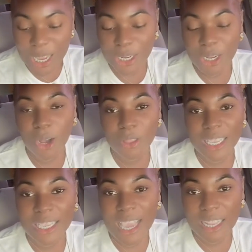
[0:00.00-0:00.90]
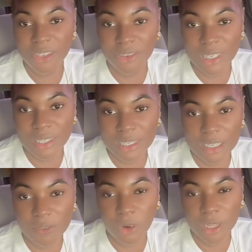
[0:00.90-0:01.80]
Now, the gastric
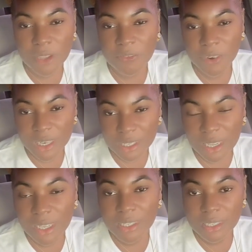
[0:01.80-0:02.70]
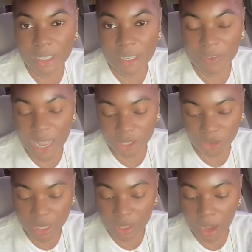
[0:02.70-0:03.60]
sleeve or the vertical sleeve
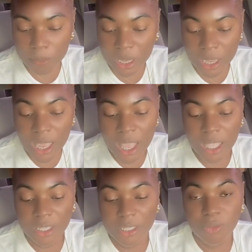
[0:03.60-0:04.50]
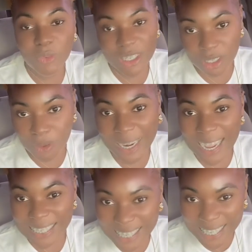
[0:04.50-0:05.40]
gastrectomy, which is what I
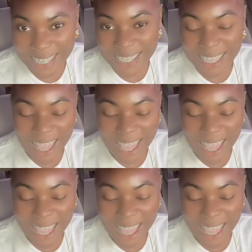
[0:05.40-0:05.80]
did,